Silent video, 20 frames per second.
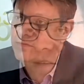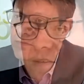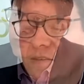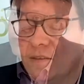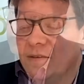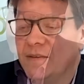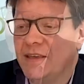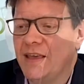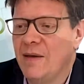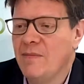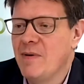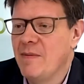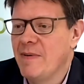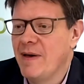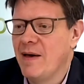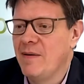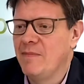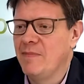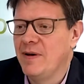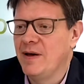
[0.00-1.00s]
So it came
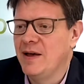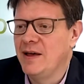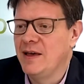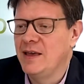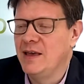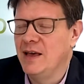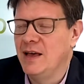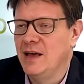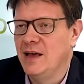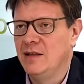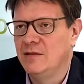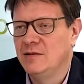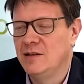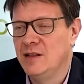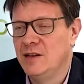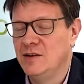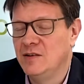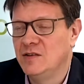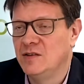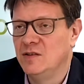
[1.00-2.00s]
about by
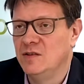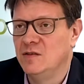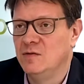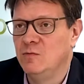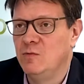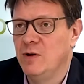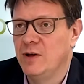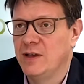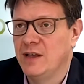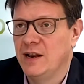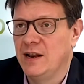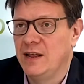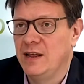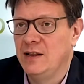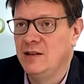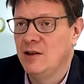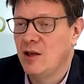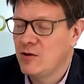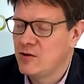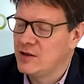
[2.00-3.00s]
clinicians
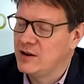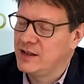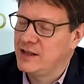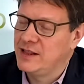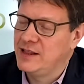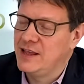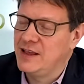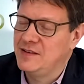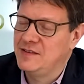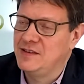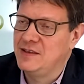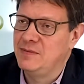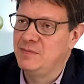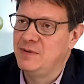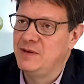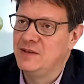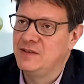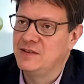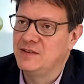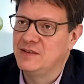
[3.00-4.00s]
working locally in the
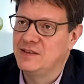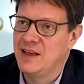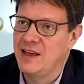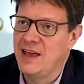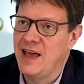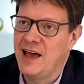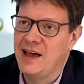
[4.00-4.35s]
SDP to say,